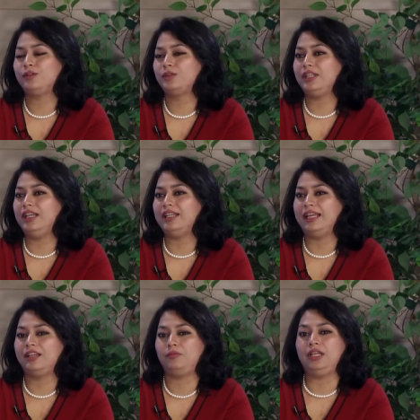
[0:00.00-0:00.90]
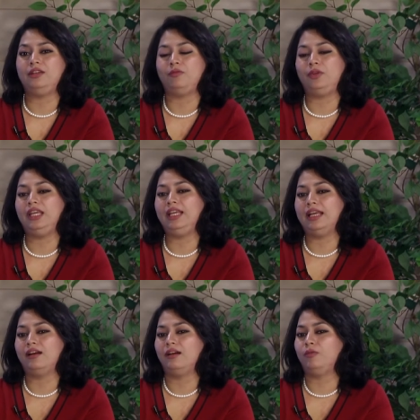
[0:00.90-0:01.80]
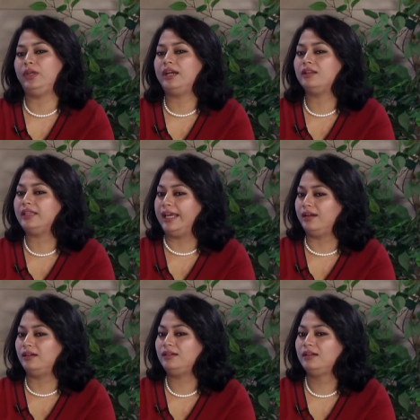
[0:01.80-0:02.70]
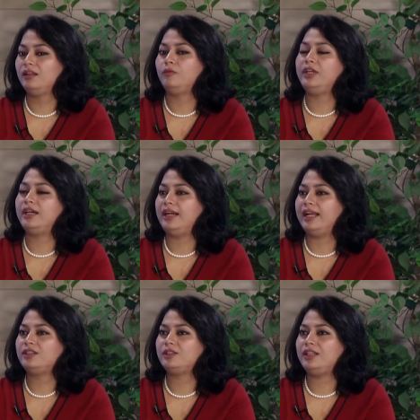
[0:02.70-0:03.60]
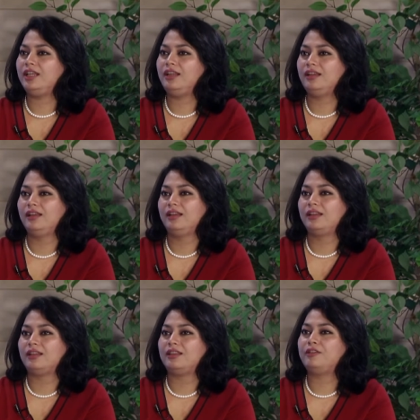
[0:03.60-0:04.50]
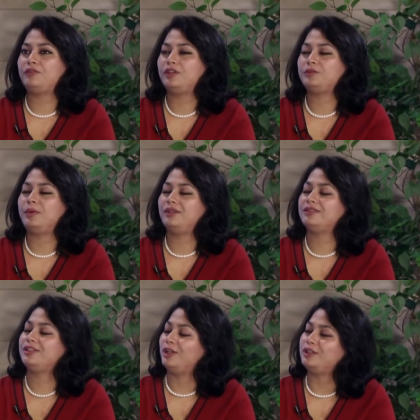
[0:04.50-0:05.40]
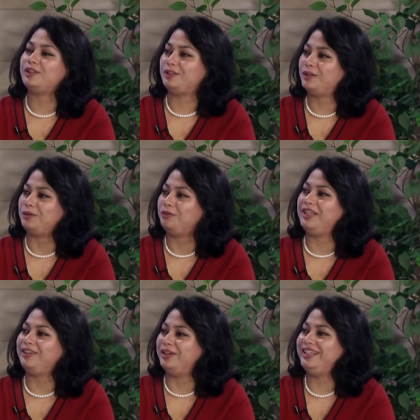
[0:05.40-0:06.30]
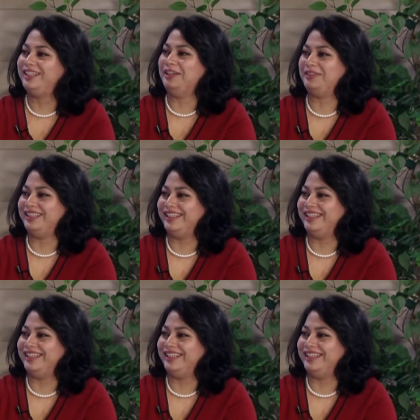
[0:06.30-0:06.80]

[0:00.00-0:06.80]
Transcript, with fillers: only like I mean we we are there. We are actually the first person on the door, we greet them in